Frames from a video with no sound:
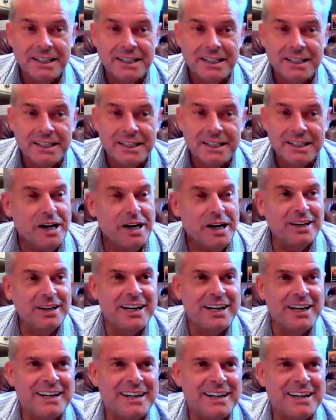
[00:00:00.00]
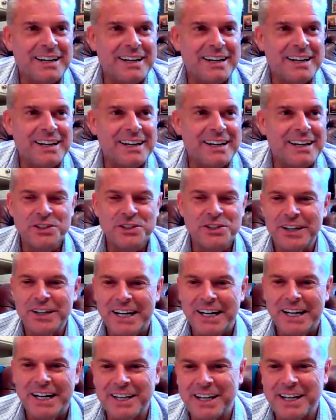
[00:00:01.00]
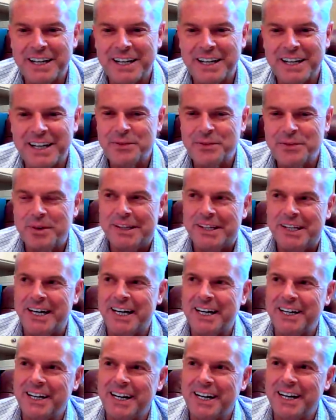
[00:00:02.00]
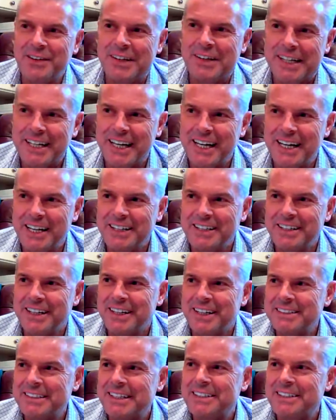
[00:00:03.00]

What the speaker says: Well, yeah, Stuart and I kind of laugh about that now and again.